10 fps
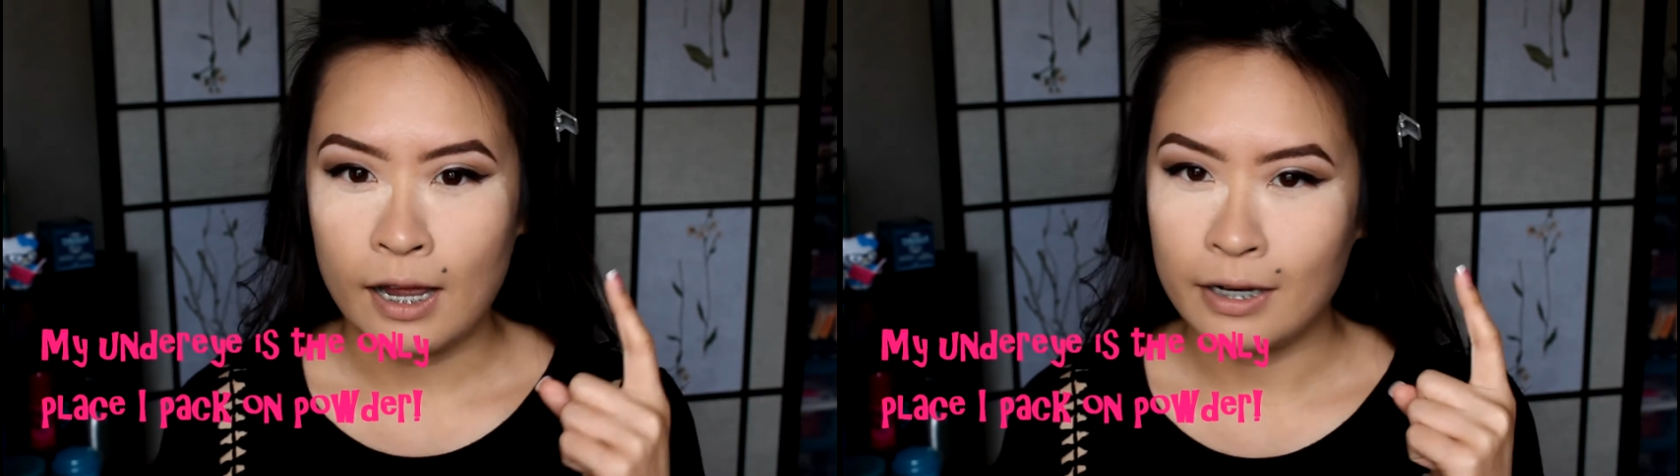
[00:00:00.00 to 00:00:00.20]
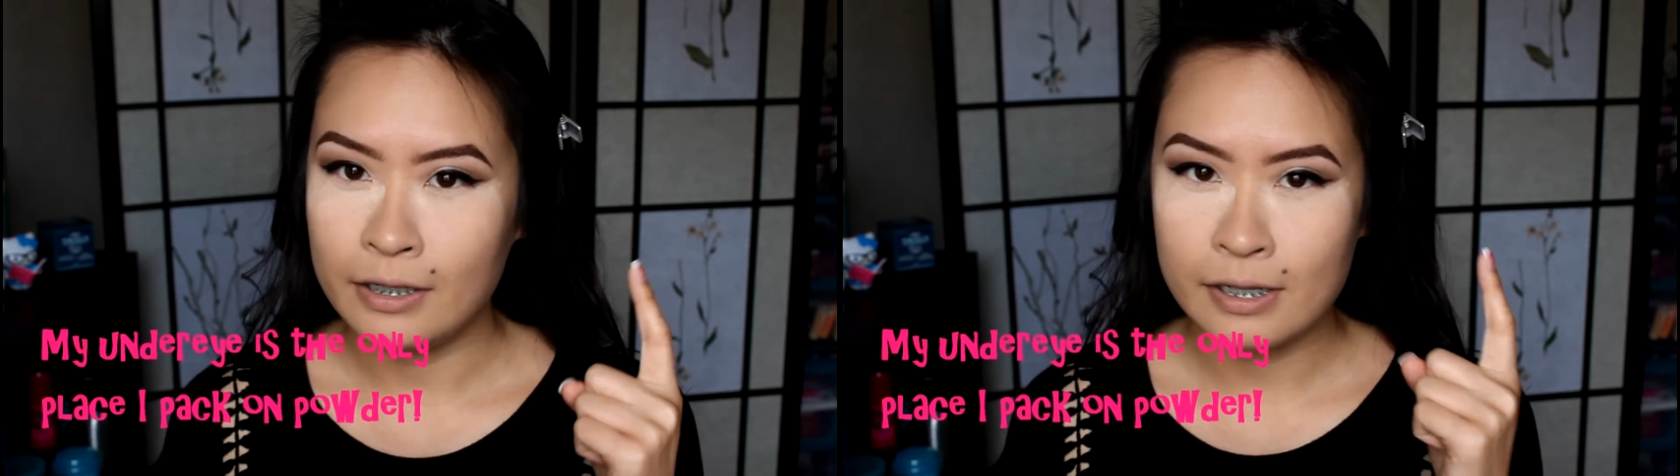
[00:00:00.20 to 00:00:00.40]

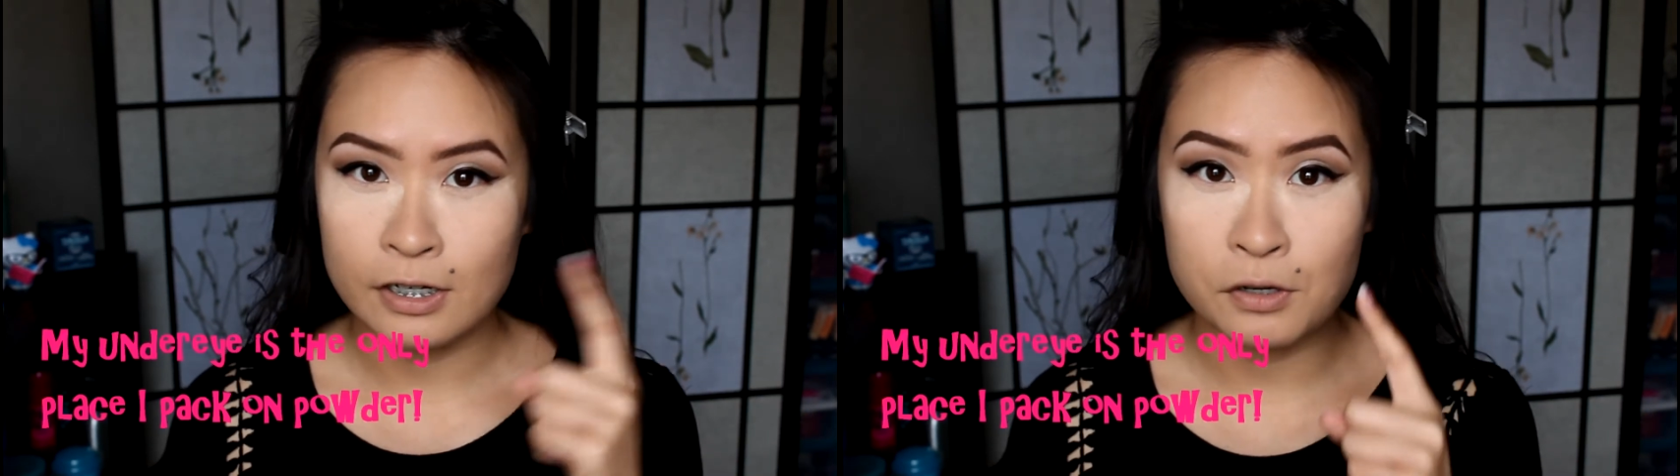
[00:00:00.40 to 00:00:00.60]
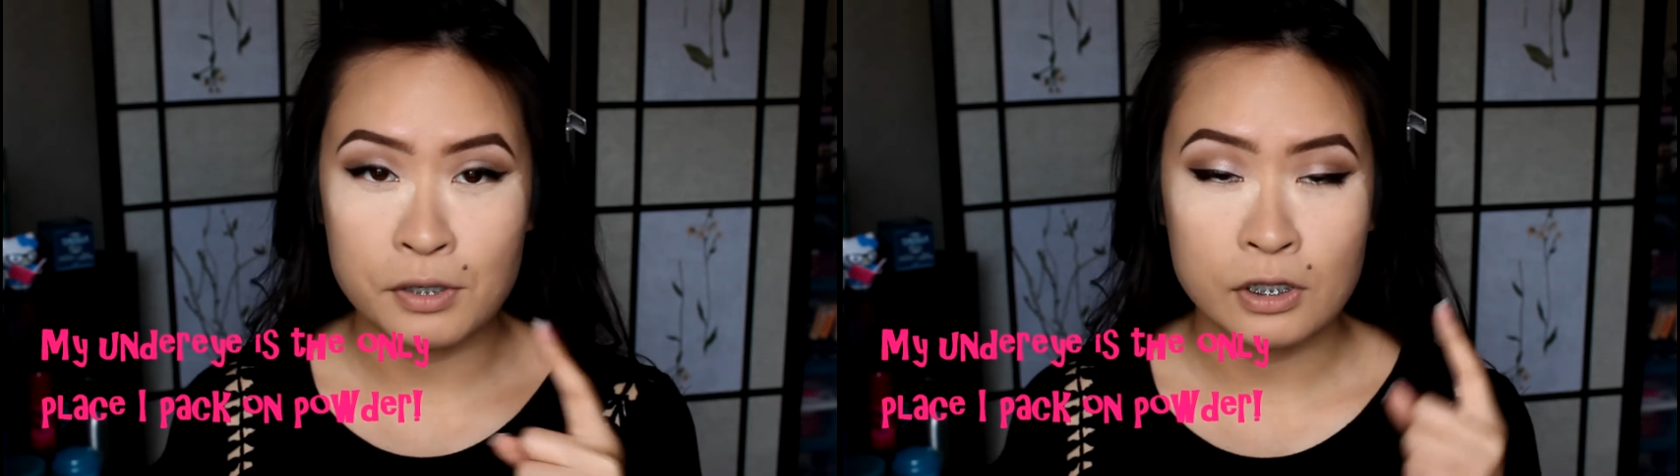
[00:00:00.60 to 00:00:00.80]
I
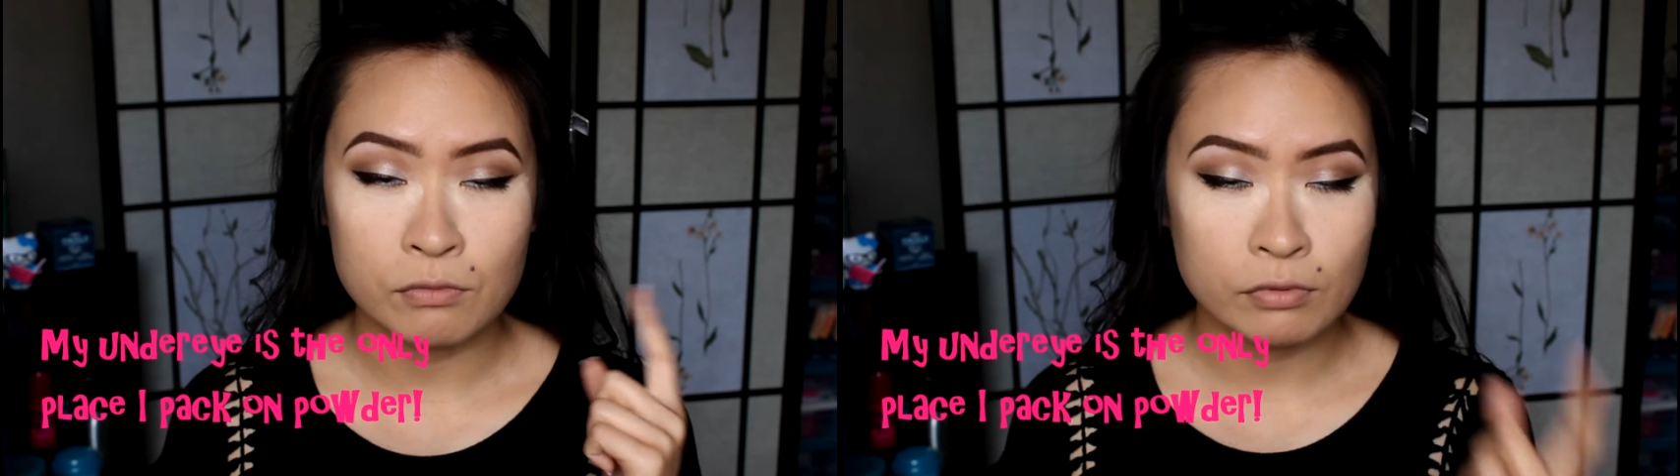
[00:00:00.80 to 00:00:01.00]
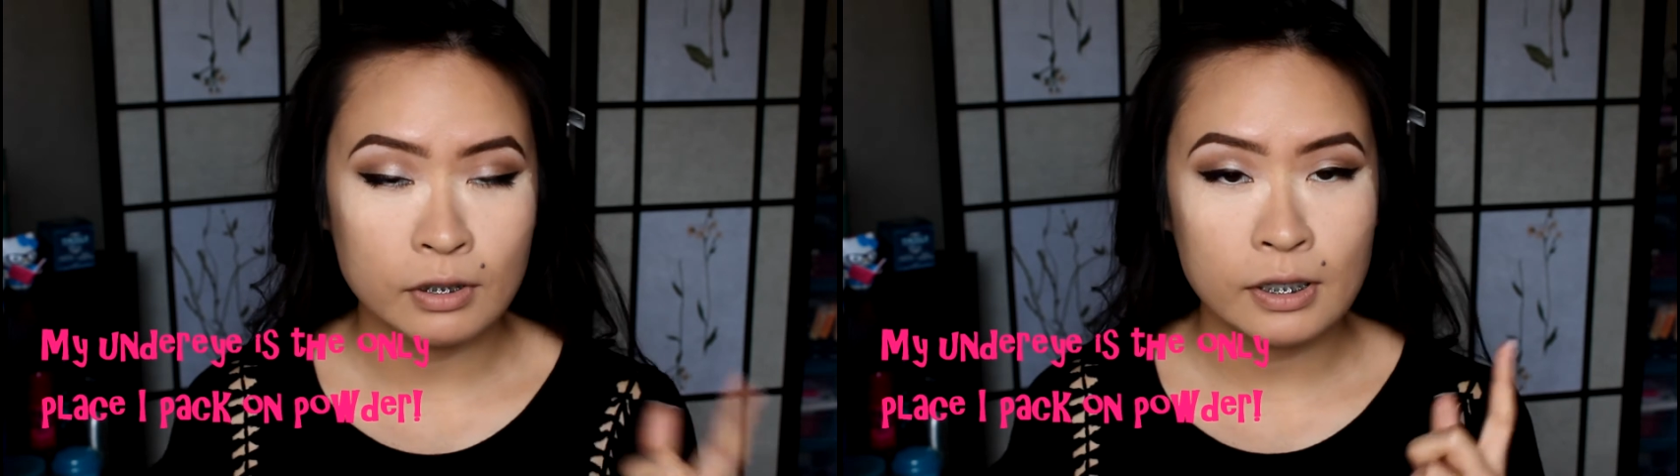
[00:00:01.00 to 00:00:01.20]
tend to
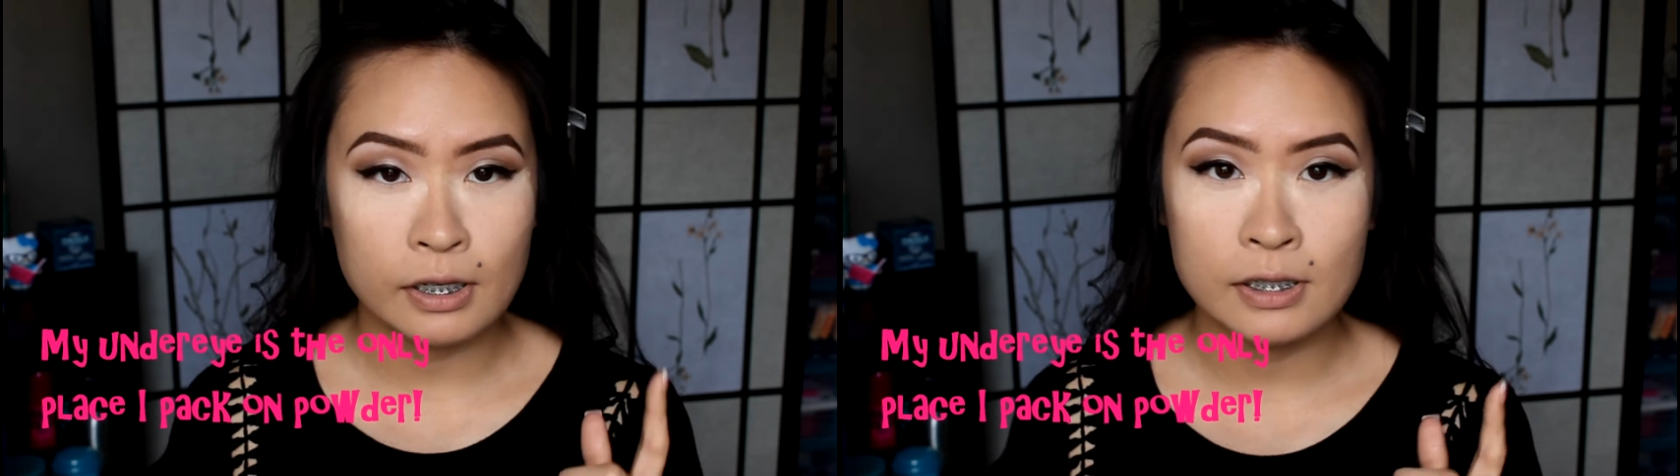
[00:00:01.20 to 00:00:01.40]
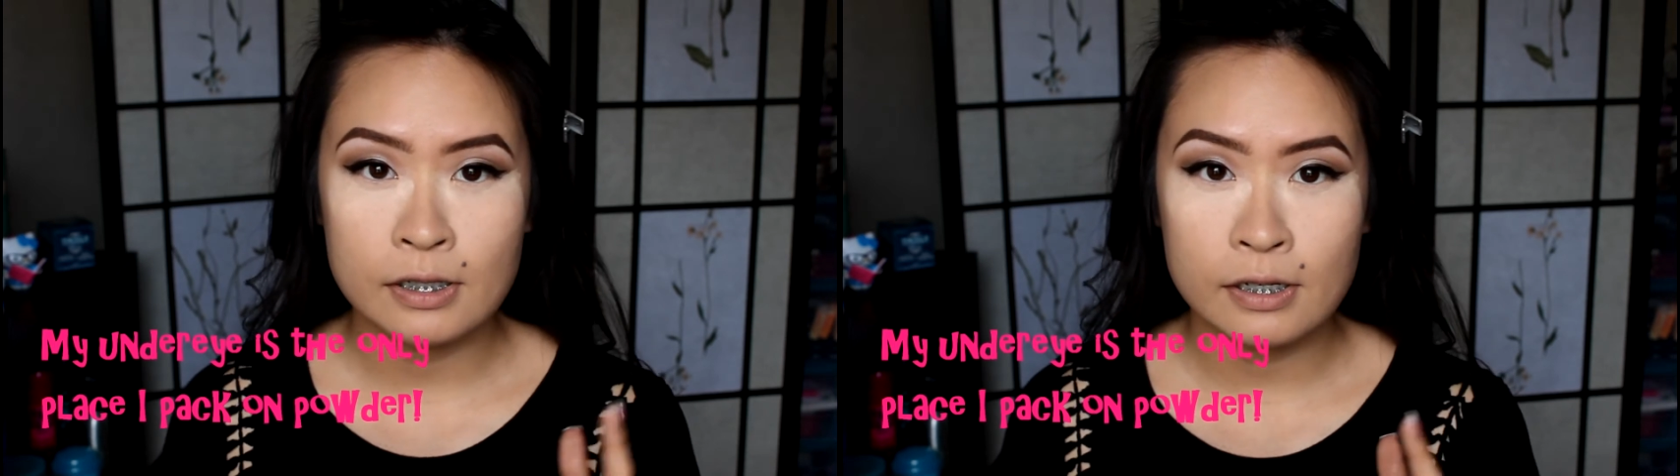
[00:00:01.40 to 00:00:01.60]
crease really
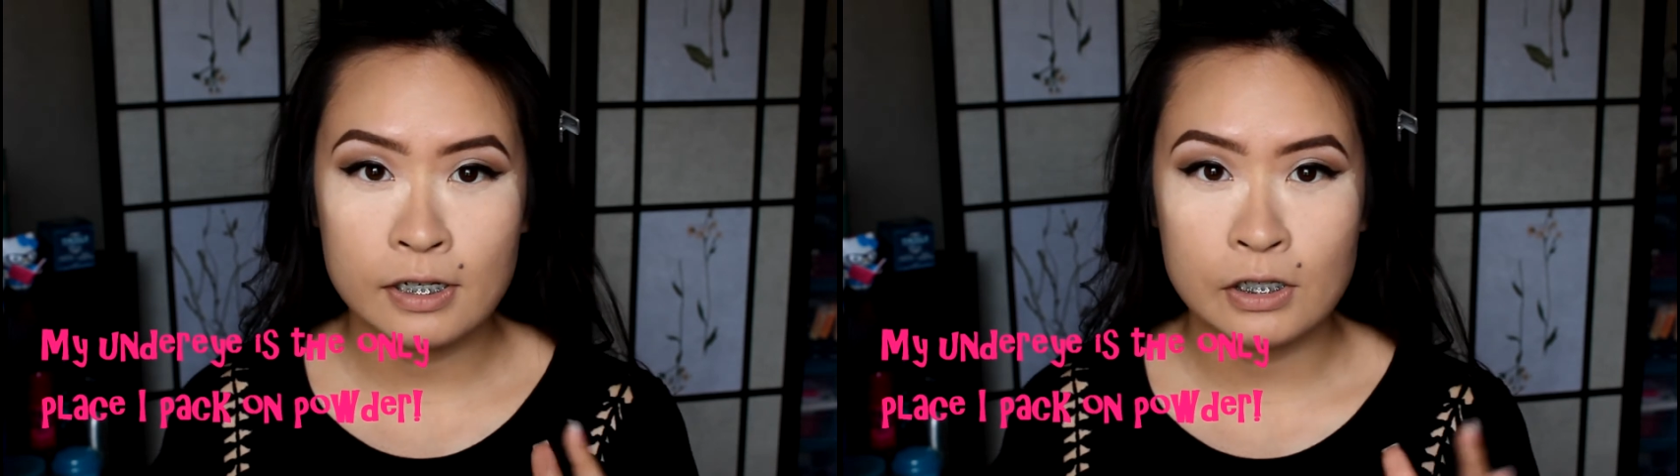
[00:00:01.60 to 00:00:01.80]
easily,